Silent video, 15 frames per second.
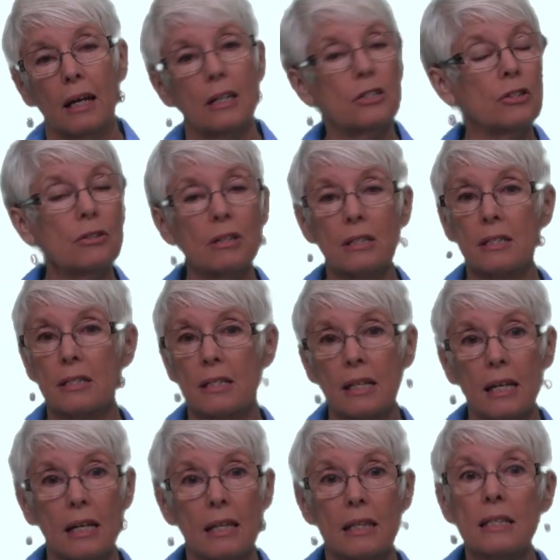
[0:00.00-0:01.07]
As you can
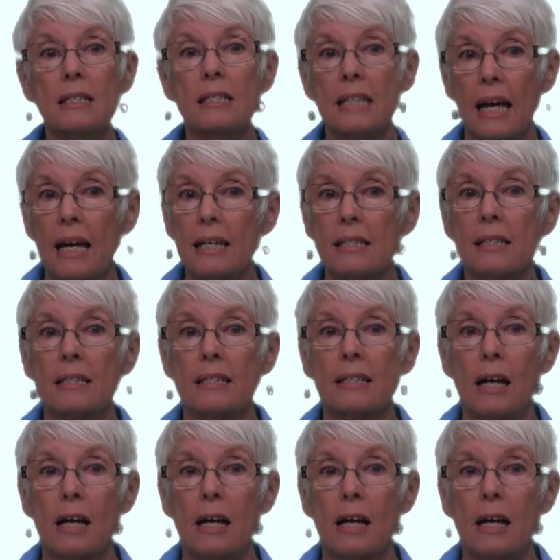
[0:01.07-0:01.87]
see, this task is